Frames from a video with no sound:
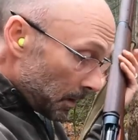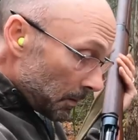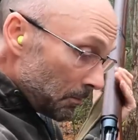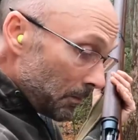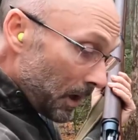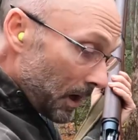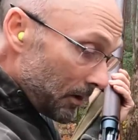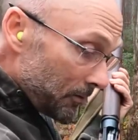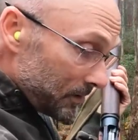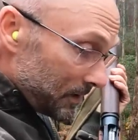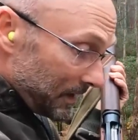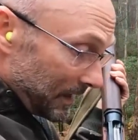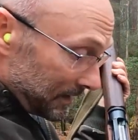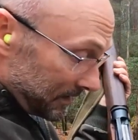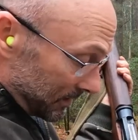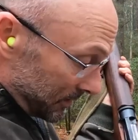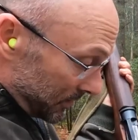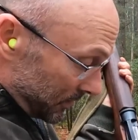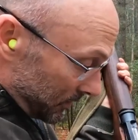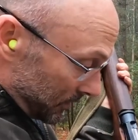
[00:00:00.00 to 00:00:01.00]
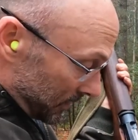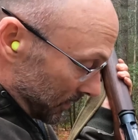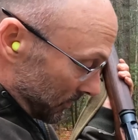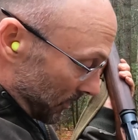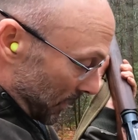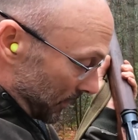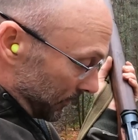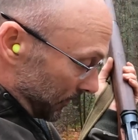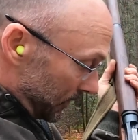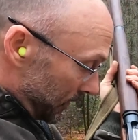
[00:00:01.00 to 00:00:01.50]
But I would like to shoot this
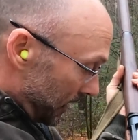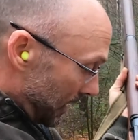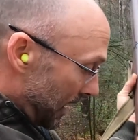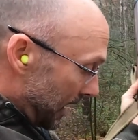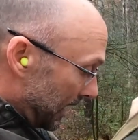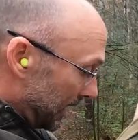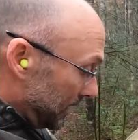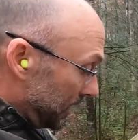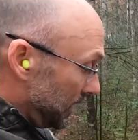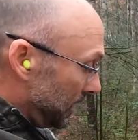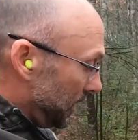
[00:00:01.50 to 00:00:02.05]
rifle a lot.